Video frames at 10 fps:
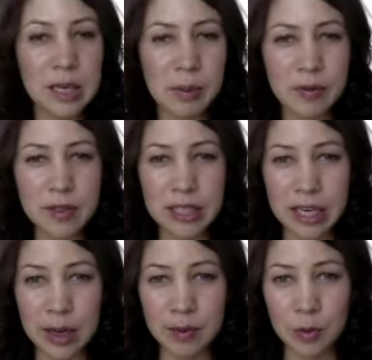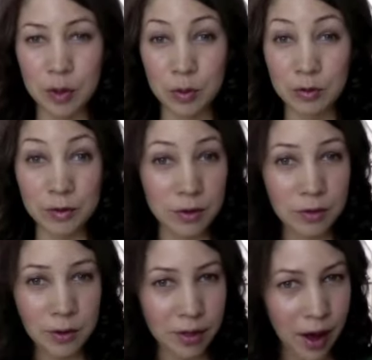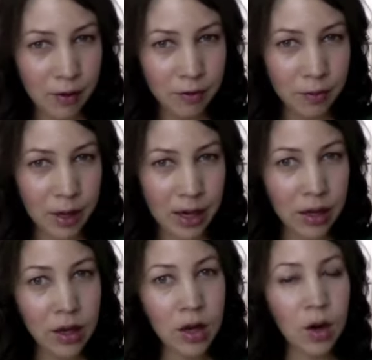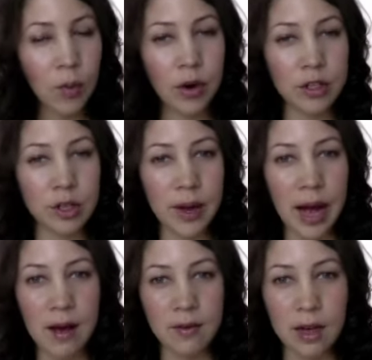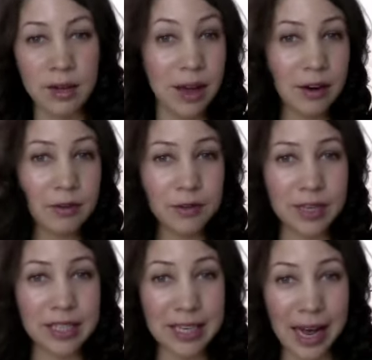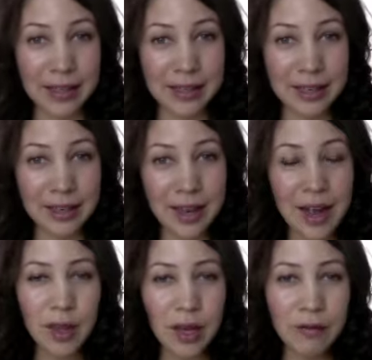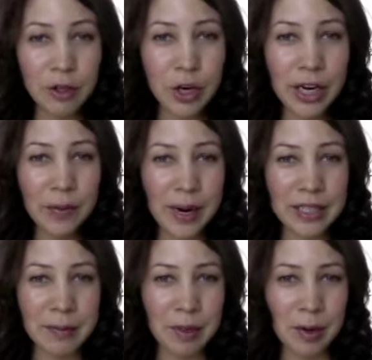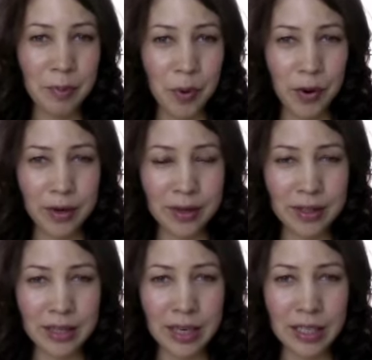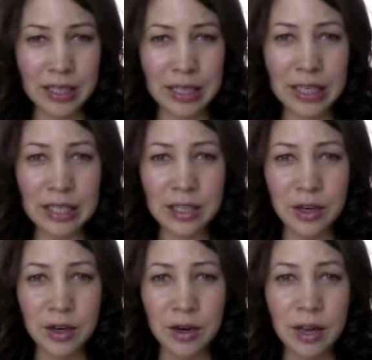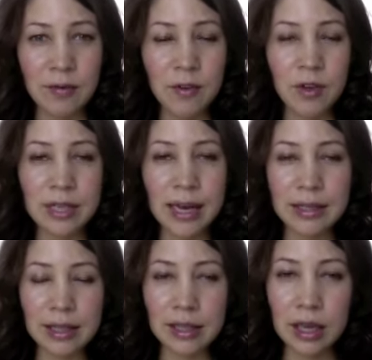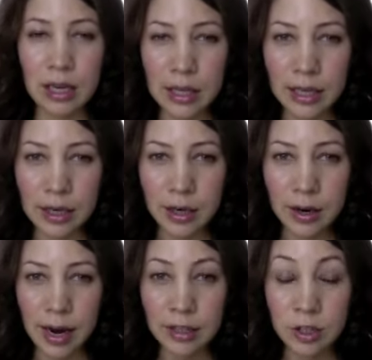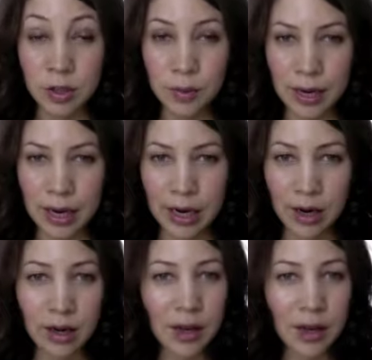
Some of his tips, which were food for thought for me, were to have a clutter free desk if you're trying to write something important, it's easier if your desk is clear and serene.